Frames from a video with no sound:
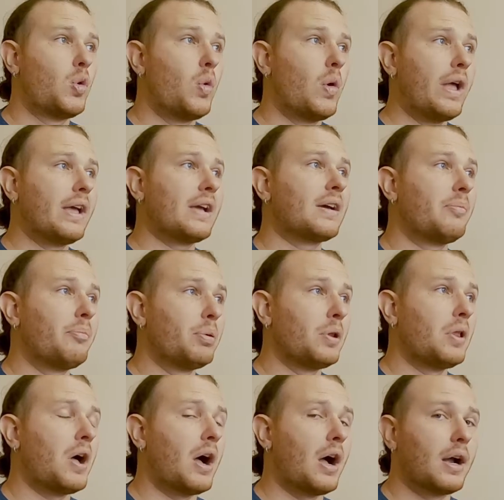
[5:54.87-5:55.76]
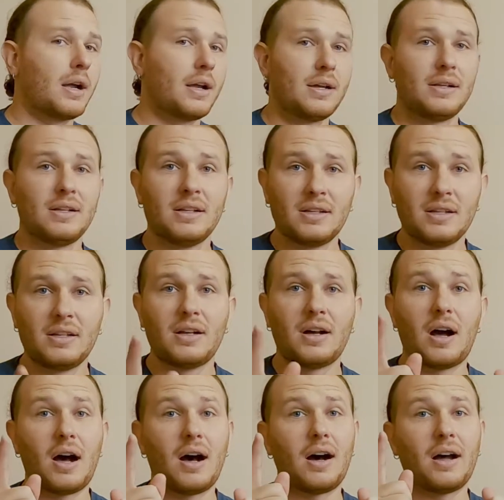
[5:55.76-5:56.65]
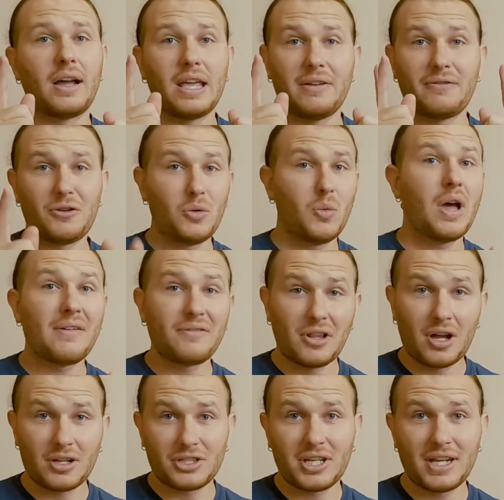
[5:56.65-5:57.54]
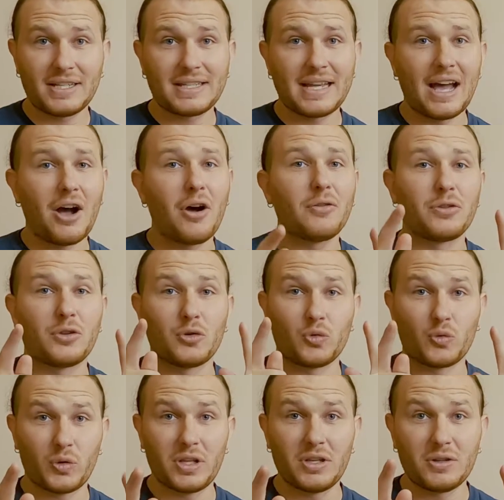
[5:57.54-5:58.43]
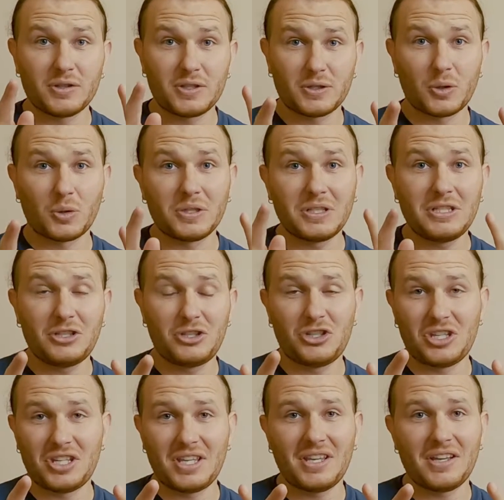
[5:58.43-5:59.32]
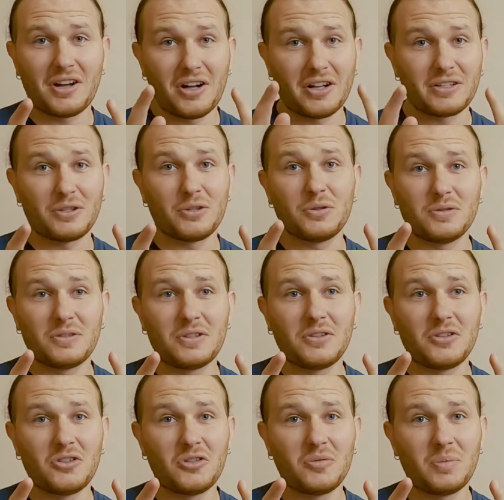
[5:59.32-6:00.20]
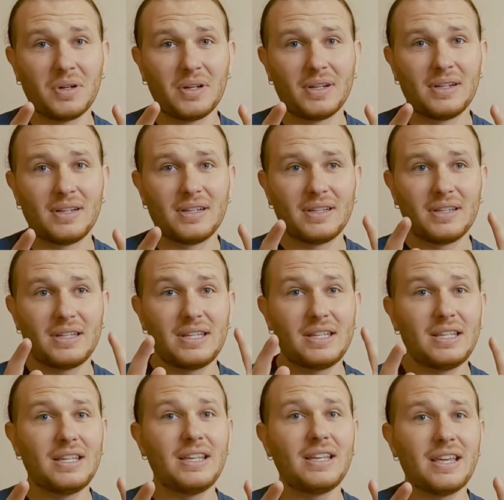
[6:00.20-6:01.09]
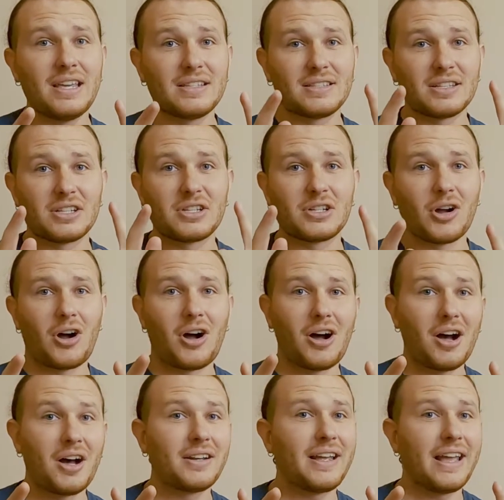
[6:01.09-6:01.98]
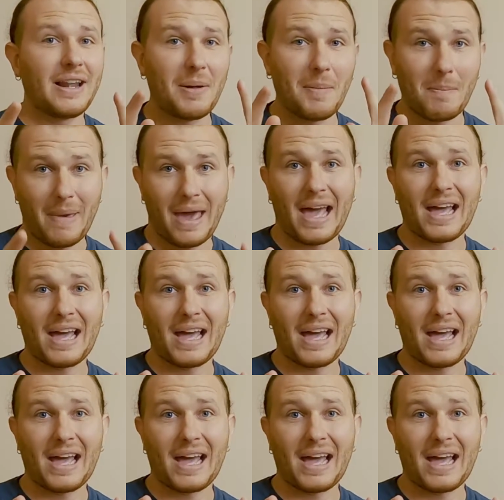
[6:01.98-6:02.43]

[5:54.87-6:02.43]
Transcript: Quick plug: if you have not checked out the real Soli G on YouTube, he is a god and a